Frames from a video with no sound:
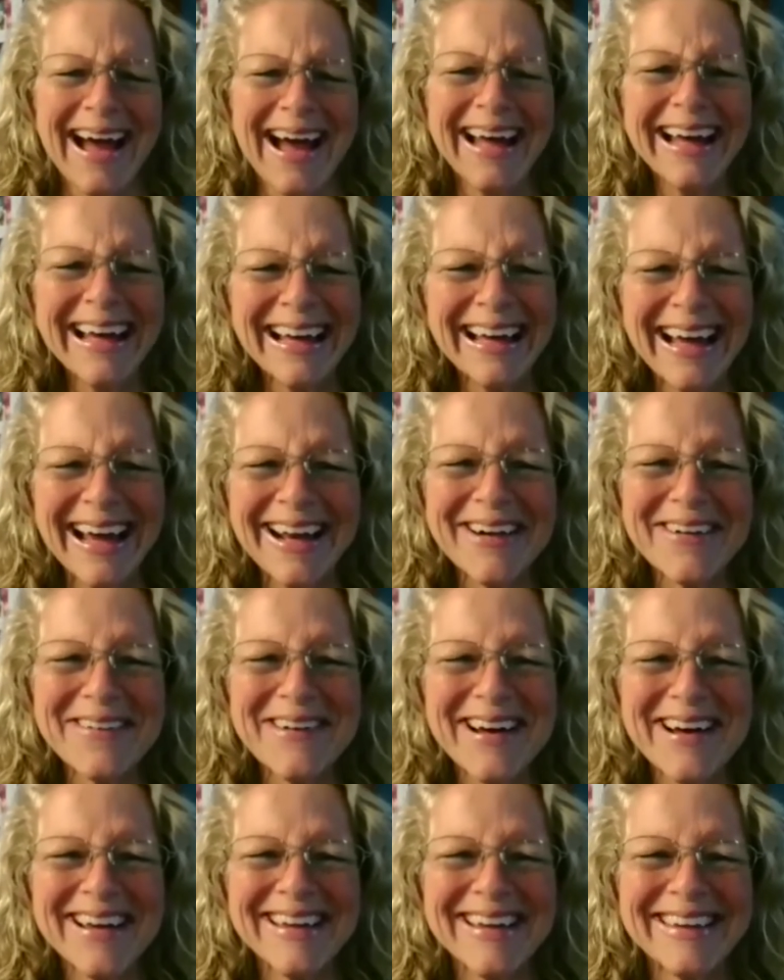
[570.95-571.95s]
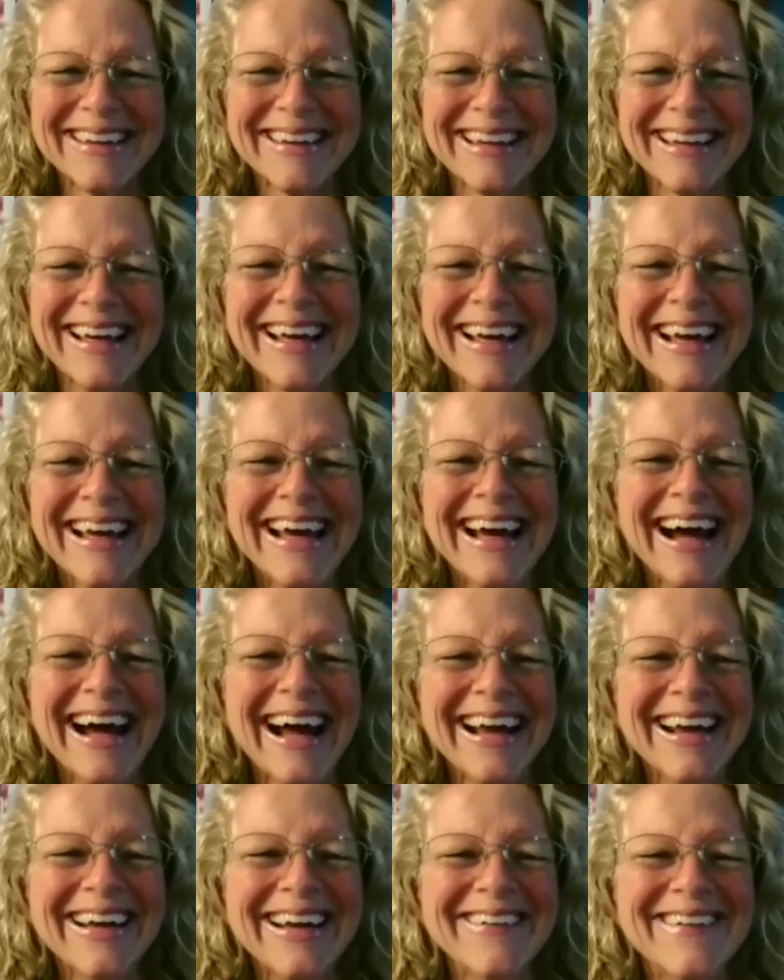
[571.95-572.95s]

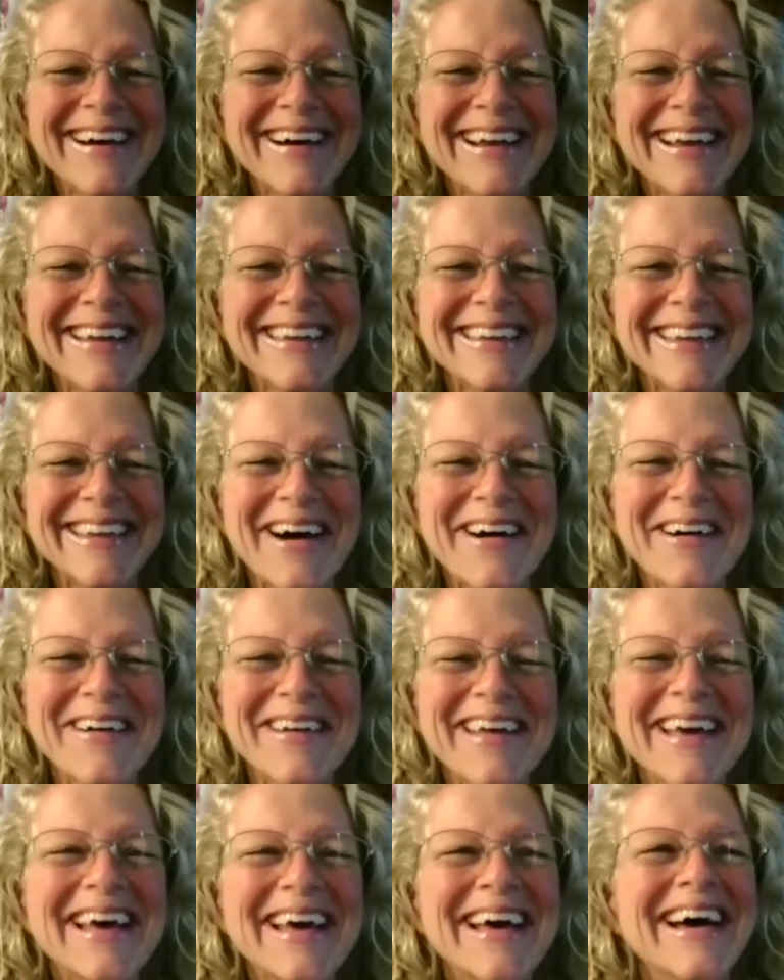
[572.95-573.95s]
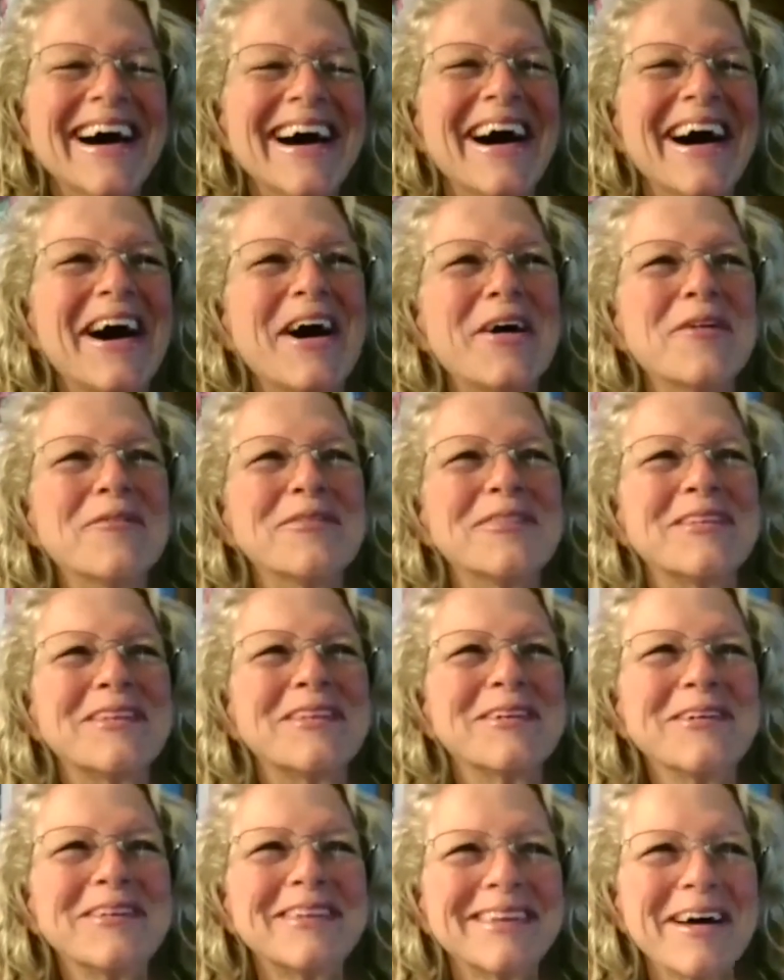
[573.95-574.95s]
I don't want to sound
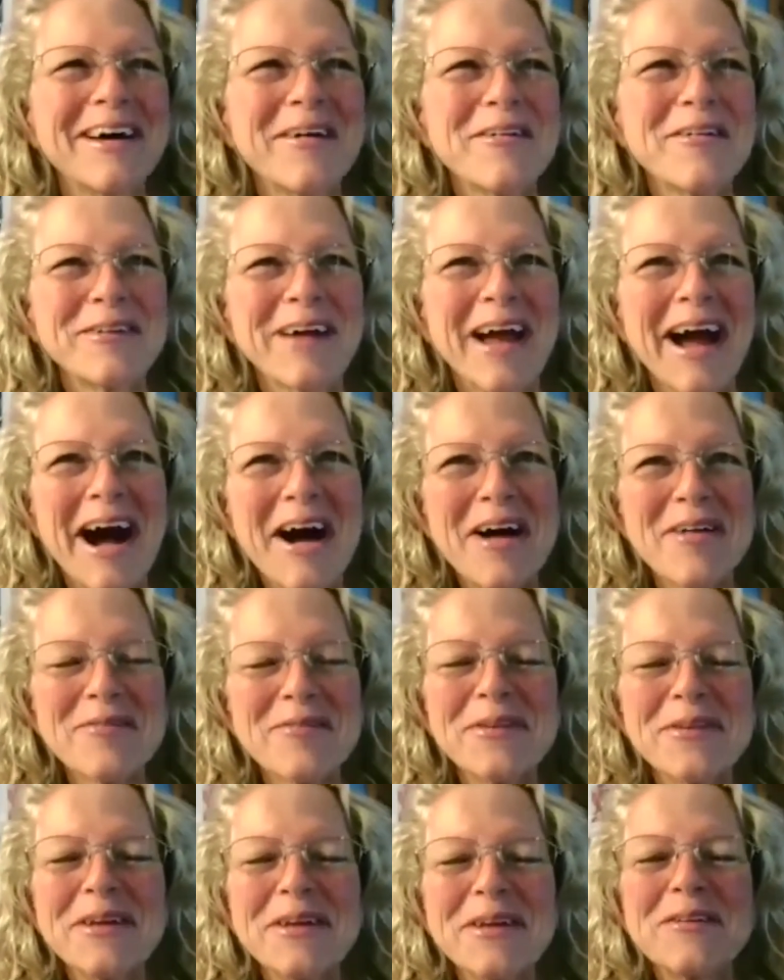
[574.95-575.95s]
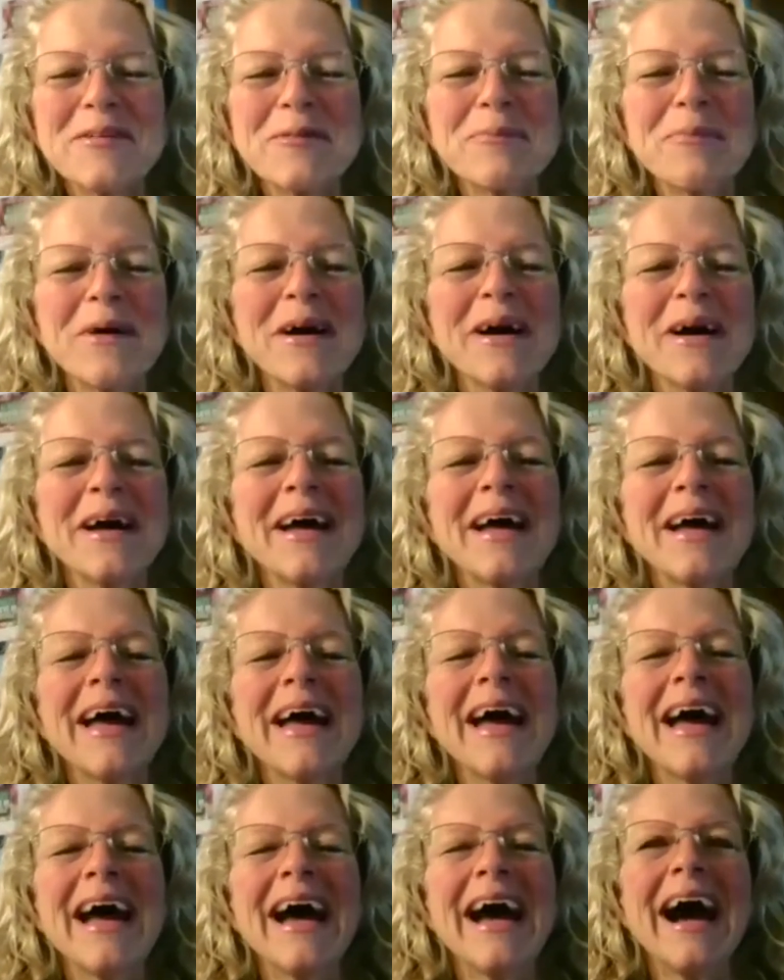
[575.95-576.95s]
too self-confident, but
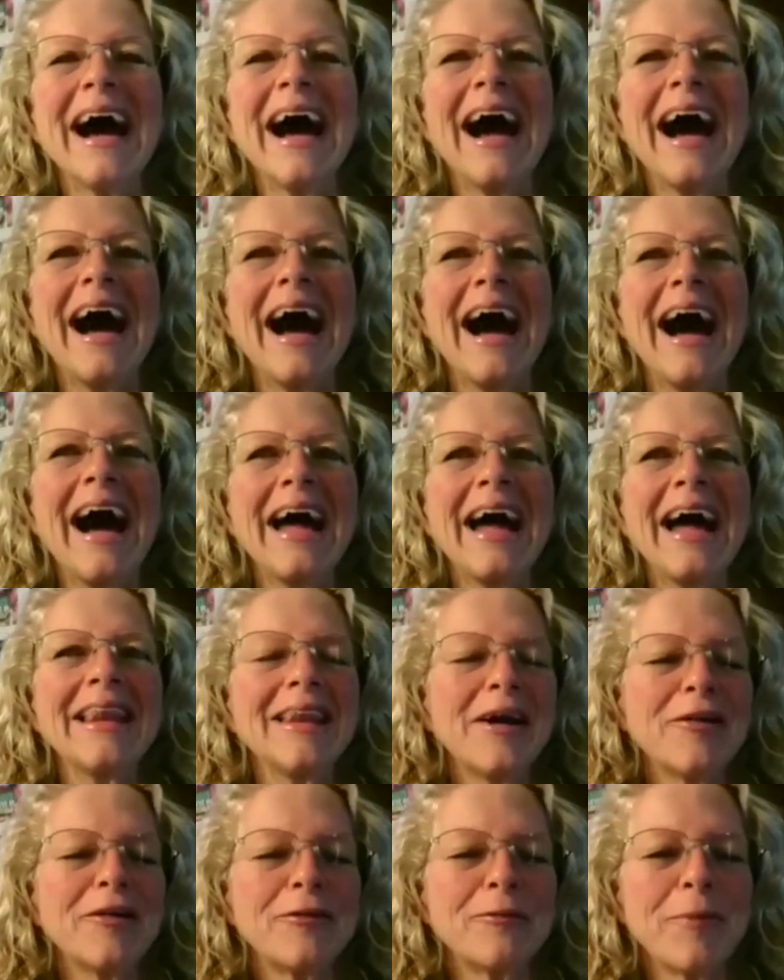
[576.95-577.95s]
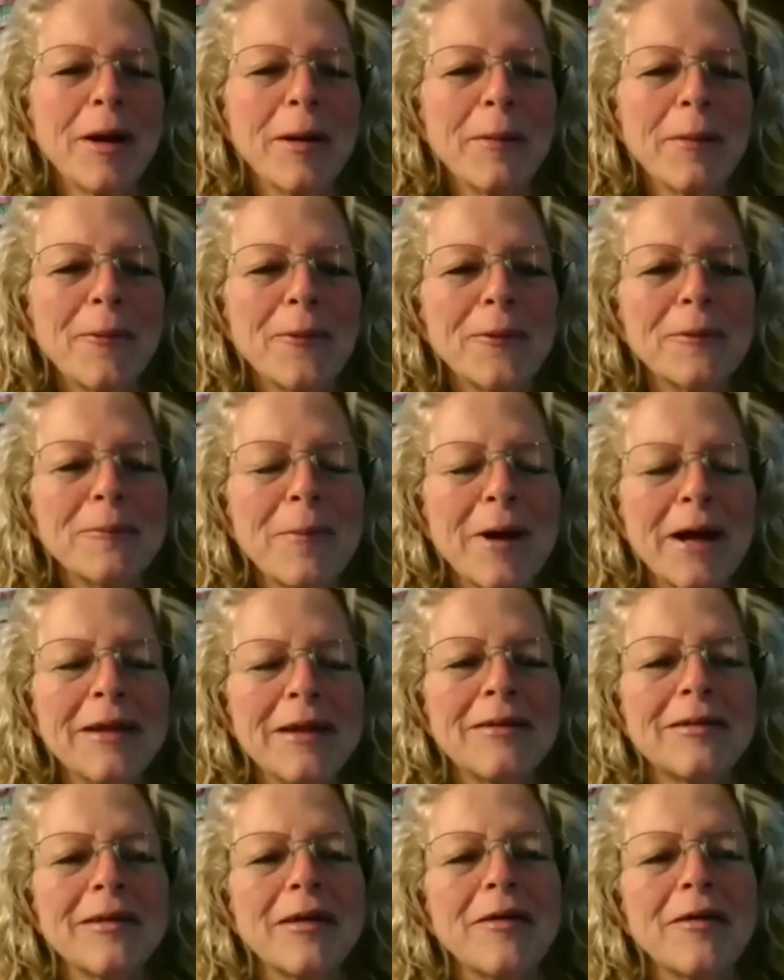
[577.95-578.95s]
I love
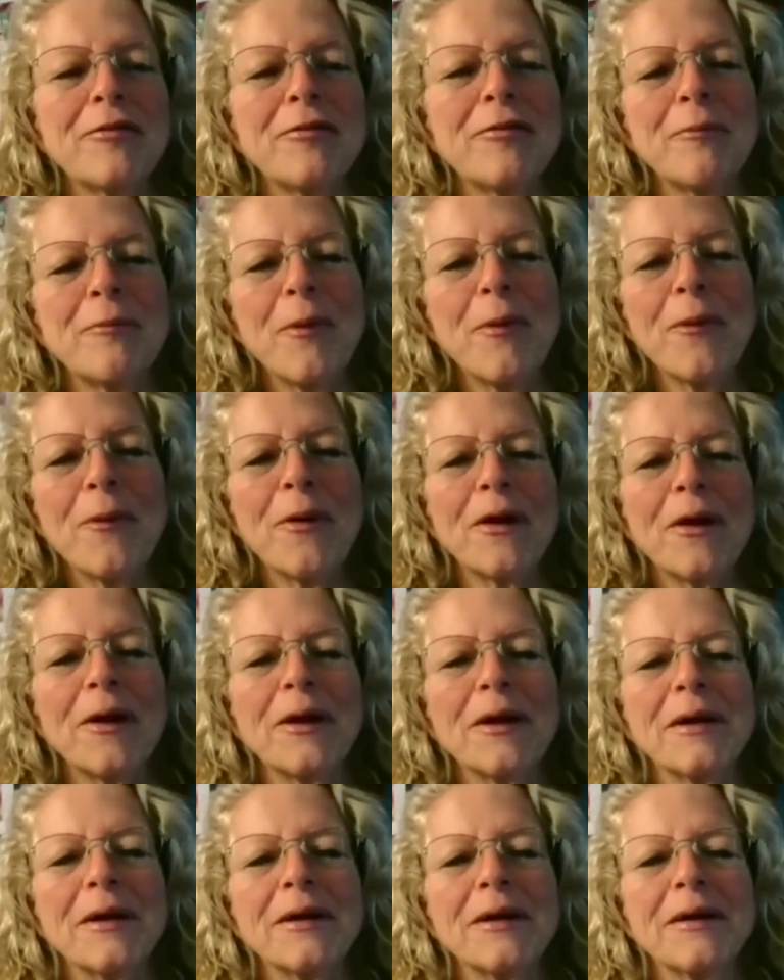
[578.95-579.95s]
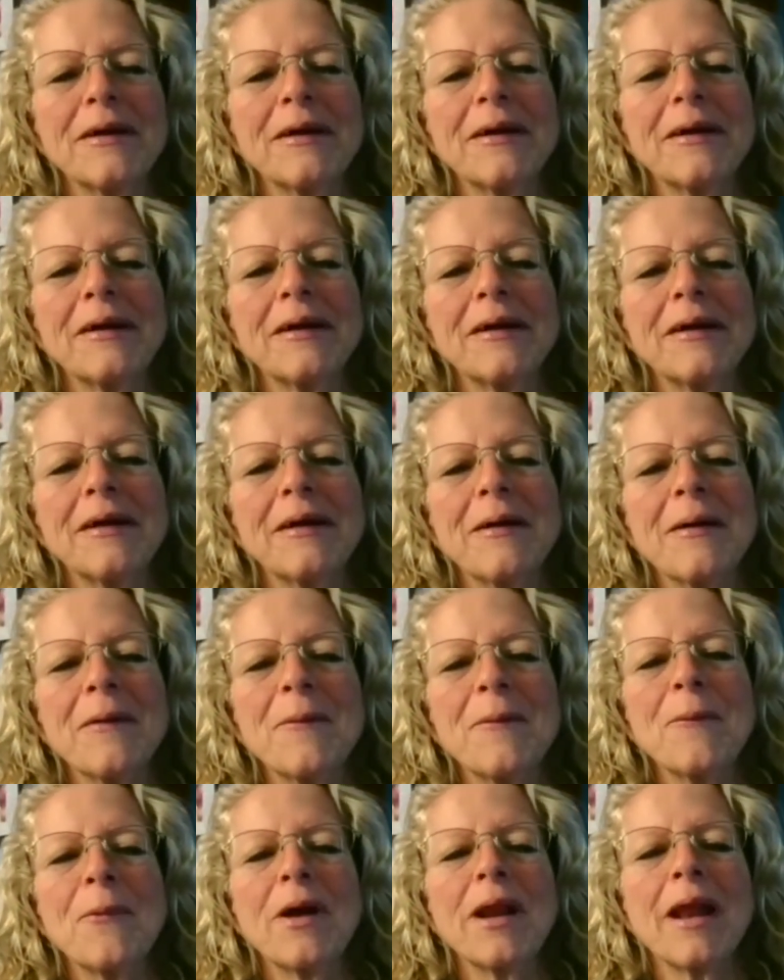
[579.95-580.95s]
myself more
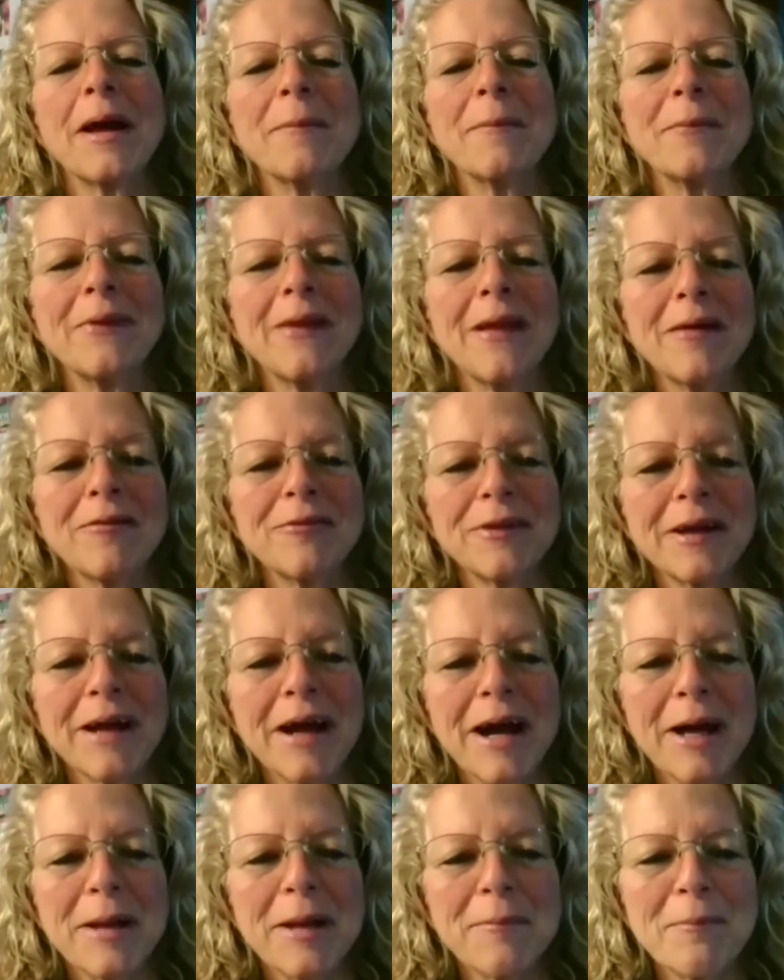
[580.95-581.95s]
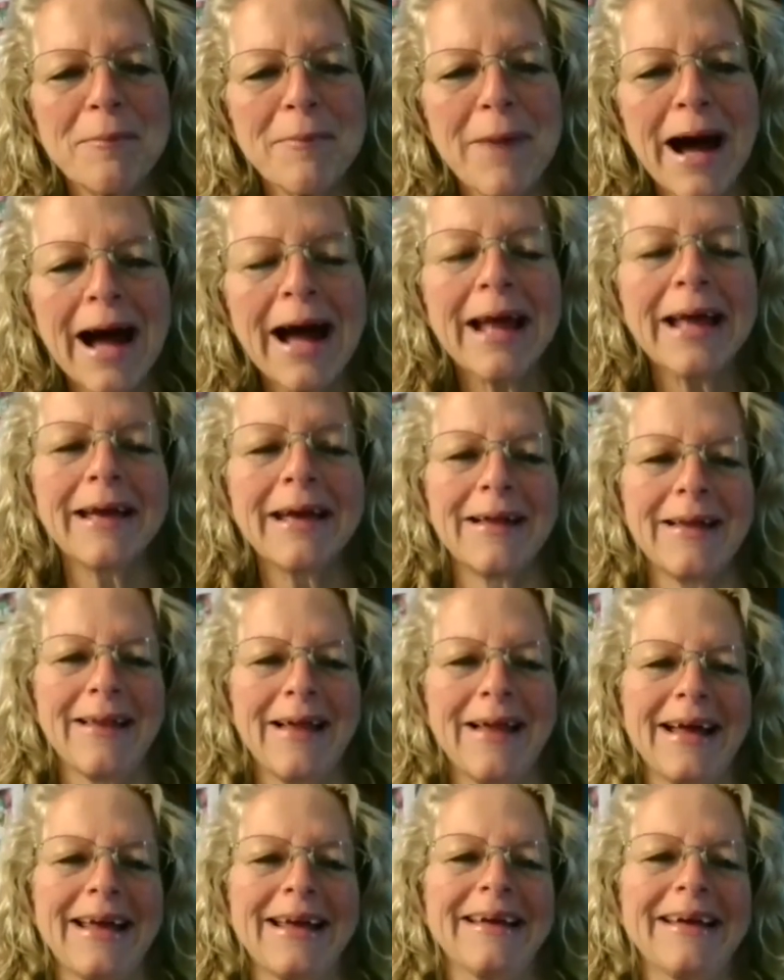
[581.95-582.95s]
when I'm loving on my
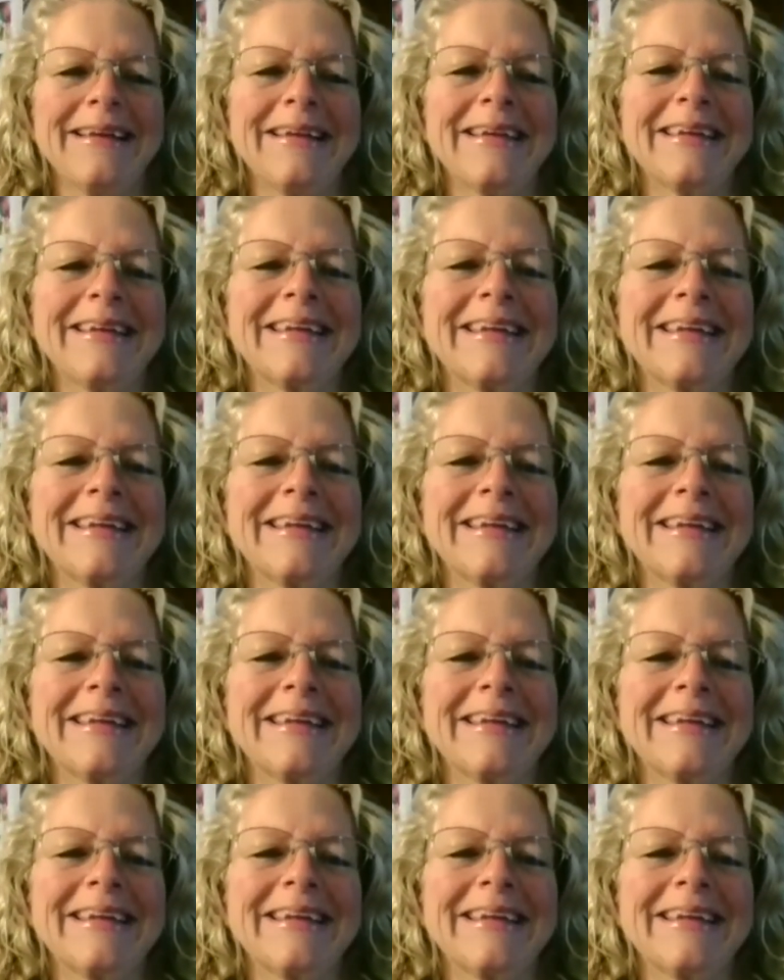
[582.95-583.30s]
clients,